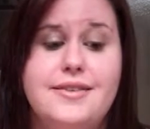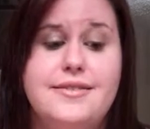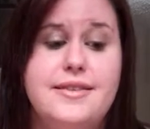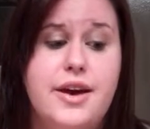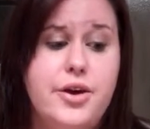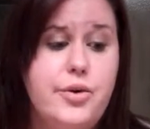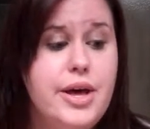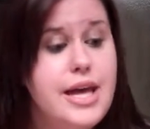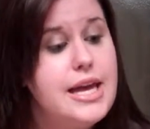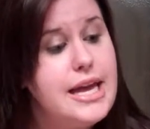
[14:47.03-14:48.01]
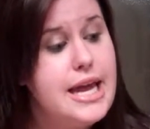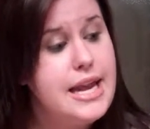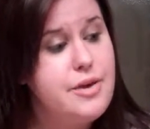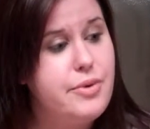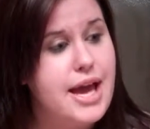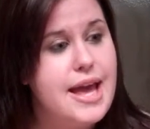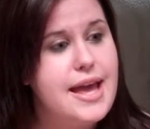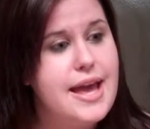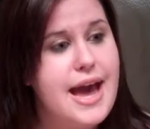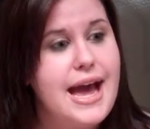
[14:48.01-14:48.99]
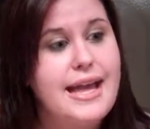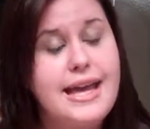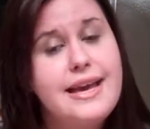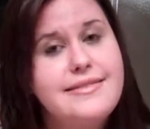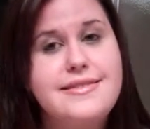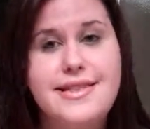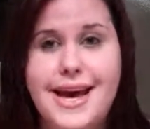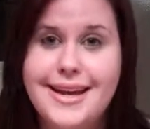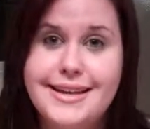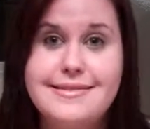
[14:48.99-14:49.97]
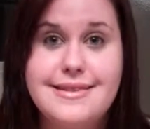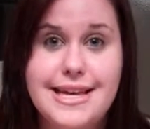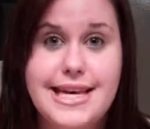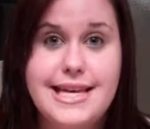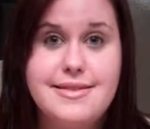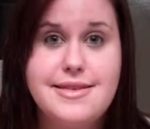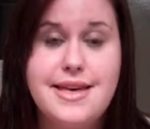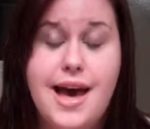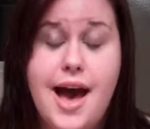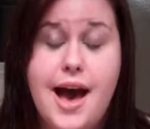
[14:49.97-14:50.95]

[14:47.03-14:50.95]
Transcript: So anyway, I guess that is it.